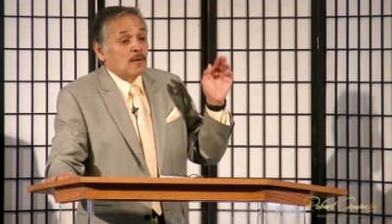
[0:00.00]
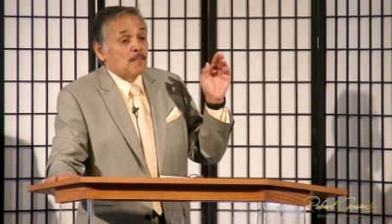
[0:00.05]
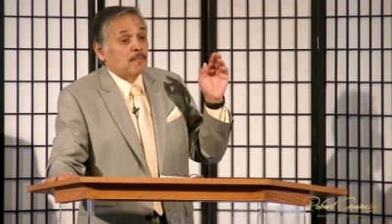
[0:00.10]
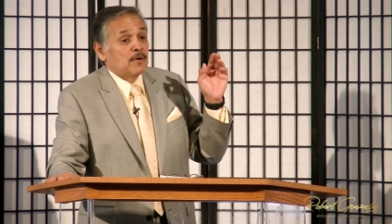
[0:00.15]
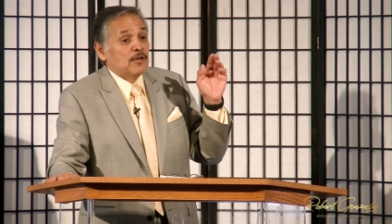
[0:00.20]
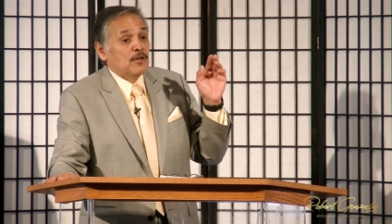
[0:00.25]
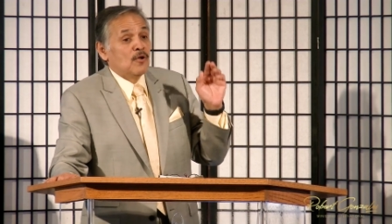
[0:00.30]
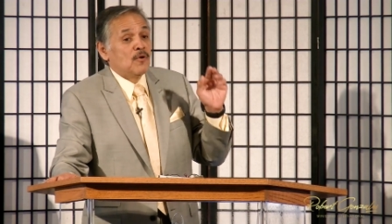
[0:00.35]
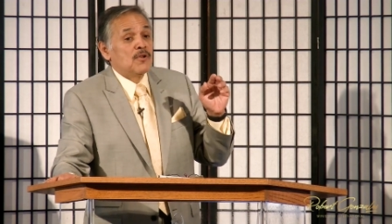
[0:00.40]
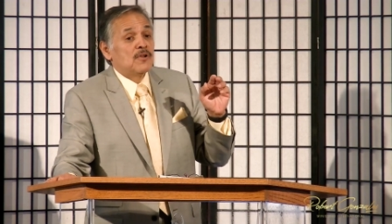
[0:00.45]

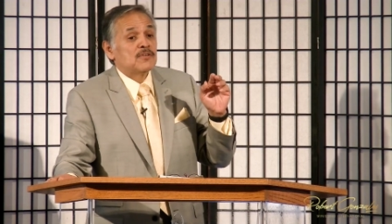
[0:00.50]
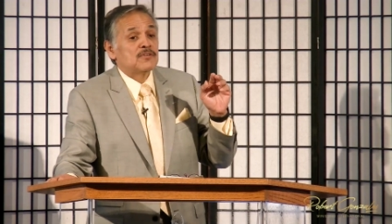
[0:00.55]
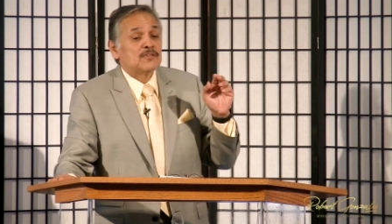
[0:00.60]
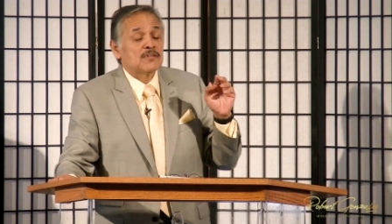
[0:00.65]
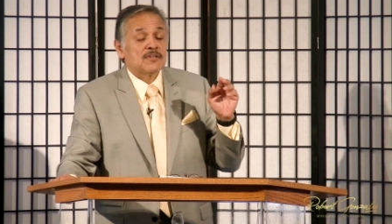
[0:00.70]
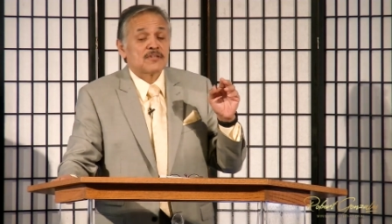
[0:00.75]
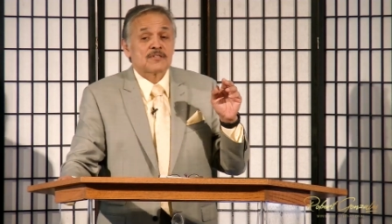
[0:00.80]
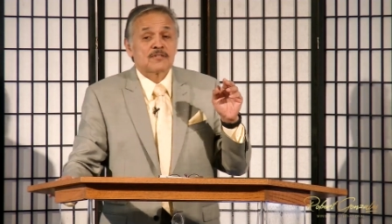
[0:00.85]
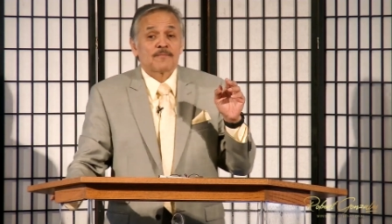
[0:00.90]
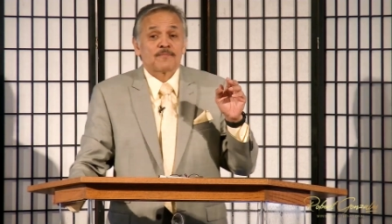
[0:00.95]
But notice
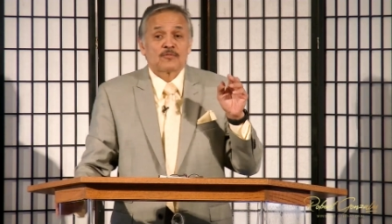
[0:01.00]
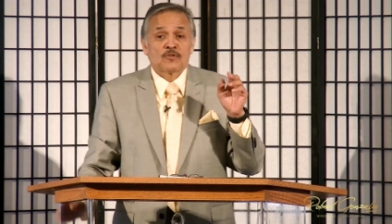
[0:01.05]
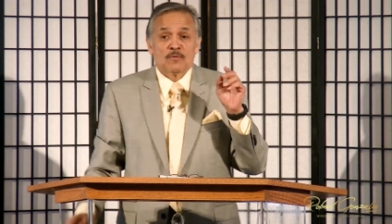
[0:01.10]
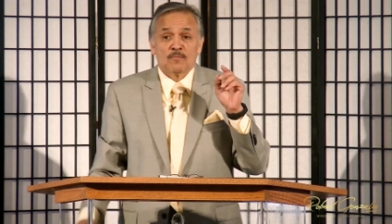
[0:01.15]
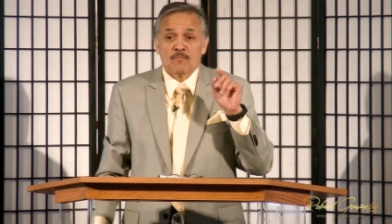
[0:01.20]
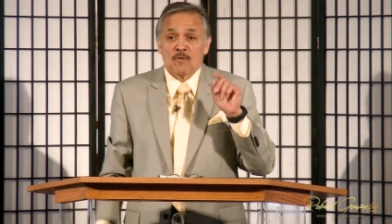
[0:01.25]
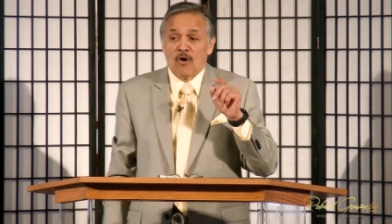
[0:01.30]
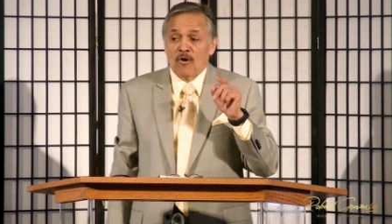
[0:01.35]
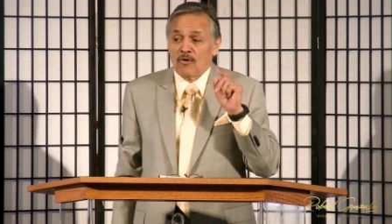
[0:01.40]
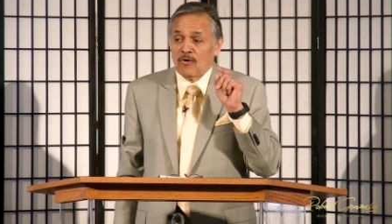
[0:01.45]
this,
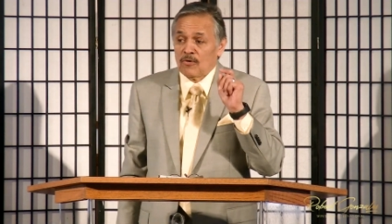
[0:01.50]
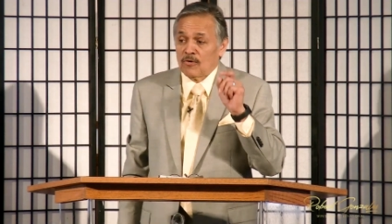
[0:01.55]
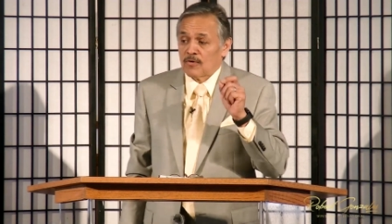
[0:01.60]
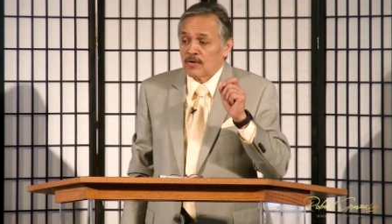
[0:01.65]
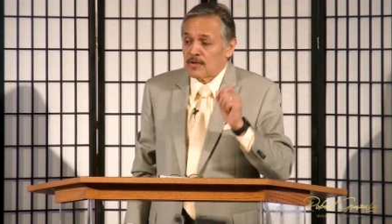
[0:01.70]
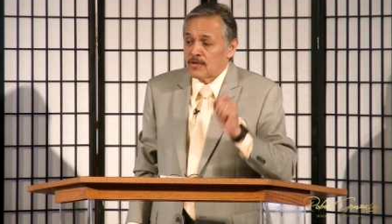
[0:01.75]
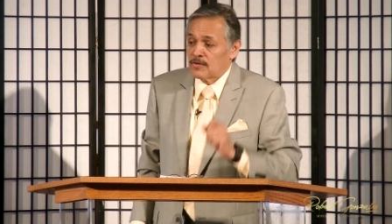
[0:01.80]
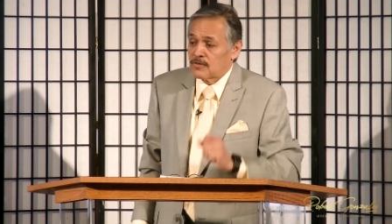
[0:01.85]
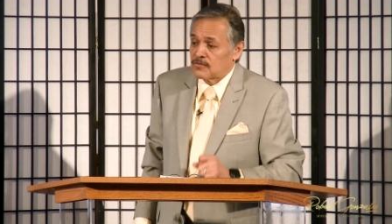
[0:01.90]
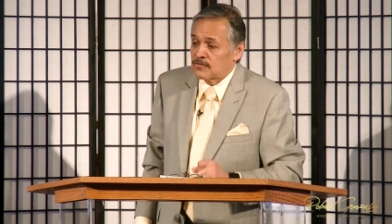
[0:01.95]

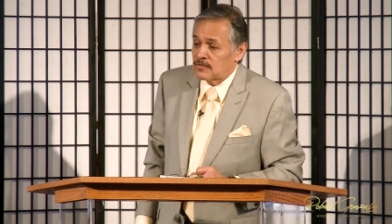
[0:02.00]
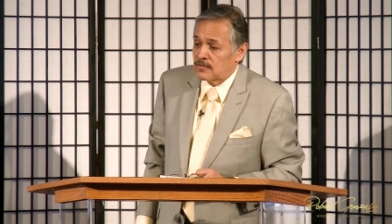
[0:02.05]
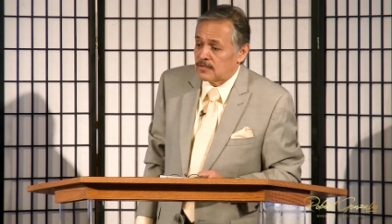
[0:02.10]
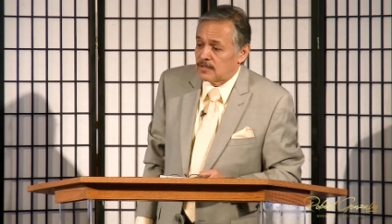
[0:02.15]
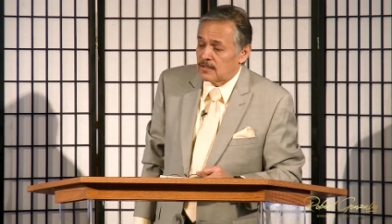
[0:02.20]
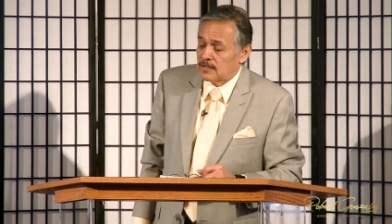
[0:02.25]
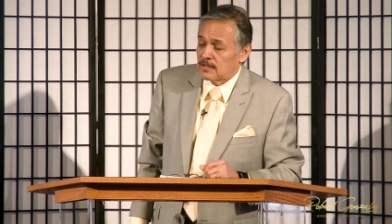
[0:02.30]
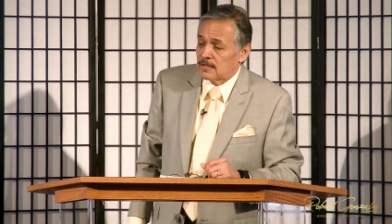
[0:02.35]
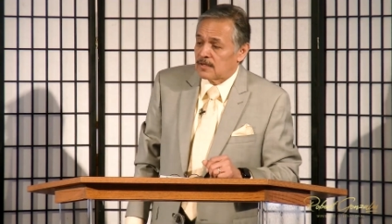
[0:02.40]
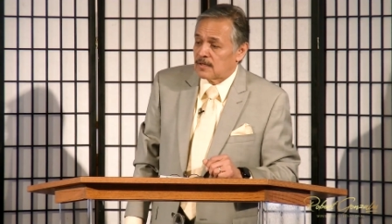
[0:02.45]
tomorrow is
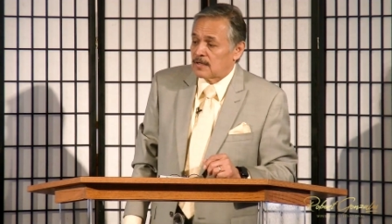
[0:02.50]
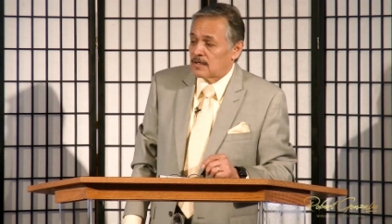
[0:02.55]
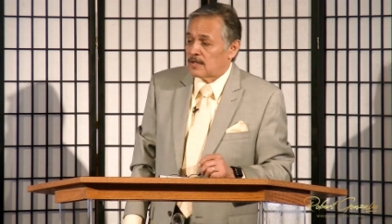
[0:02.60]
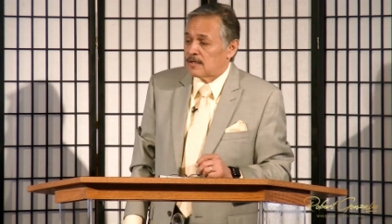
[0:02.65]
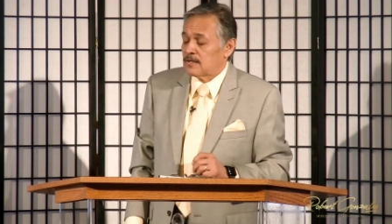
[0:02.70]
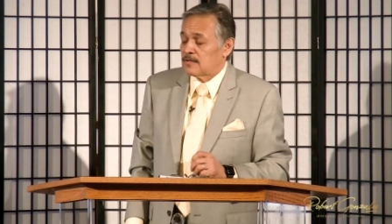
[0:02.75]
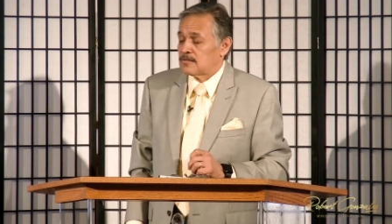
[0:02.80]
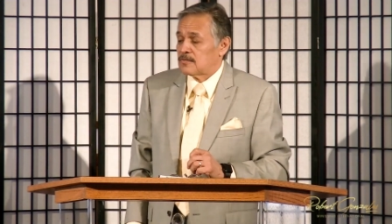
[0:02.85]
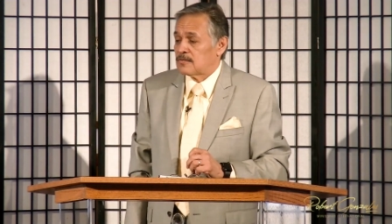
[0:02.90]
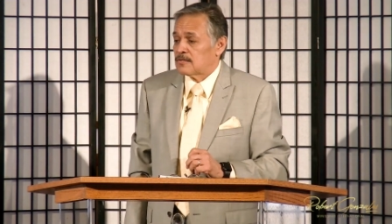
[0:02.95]
the
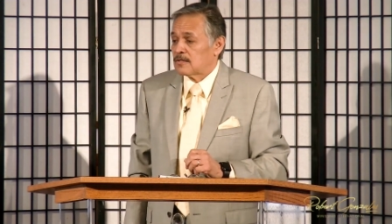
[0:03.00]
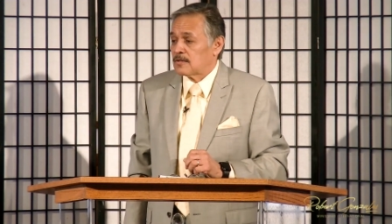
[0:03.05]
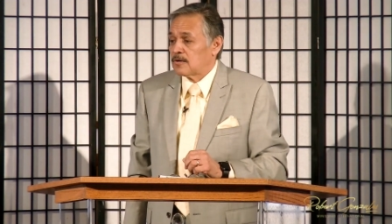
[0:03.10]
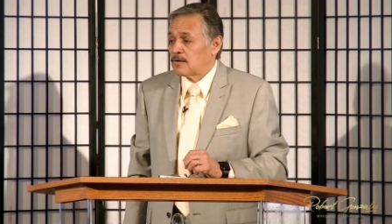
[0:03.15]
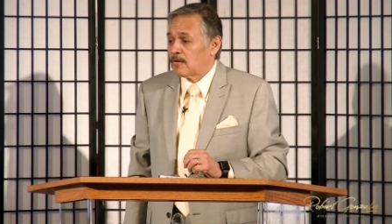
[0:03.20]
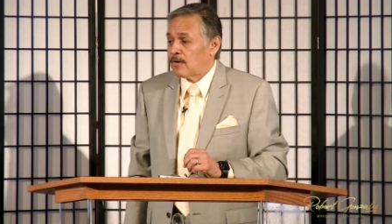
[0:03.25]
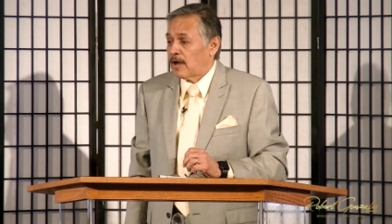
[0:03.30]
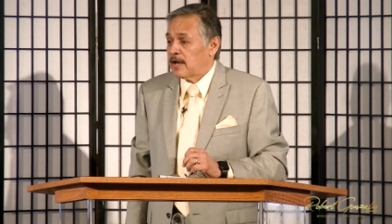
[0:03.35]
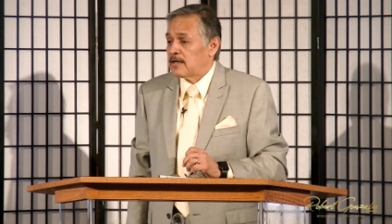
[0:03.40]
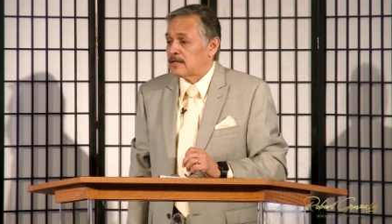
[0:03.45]

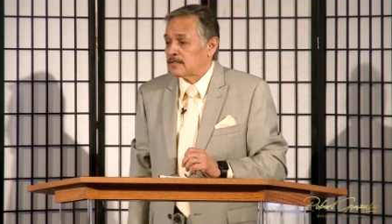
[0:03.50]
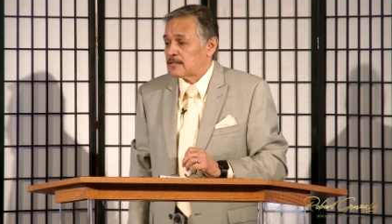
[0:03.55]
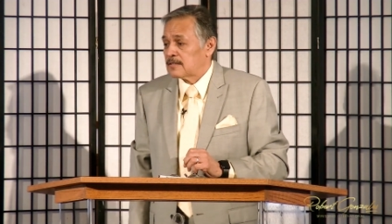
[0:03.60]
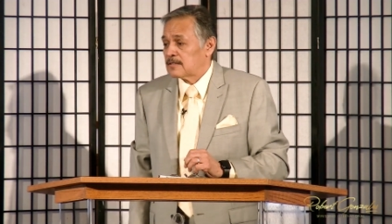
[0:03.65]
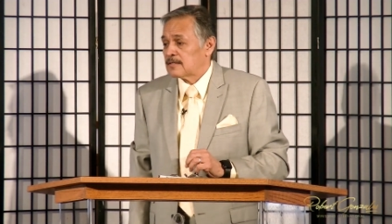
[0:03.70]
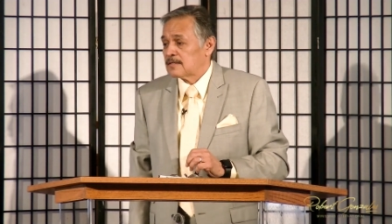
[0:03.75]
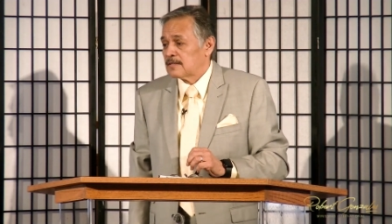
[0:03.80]
great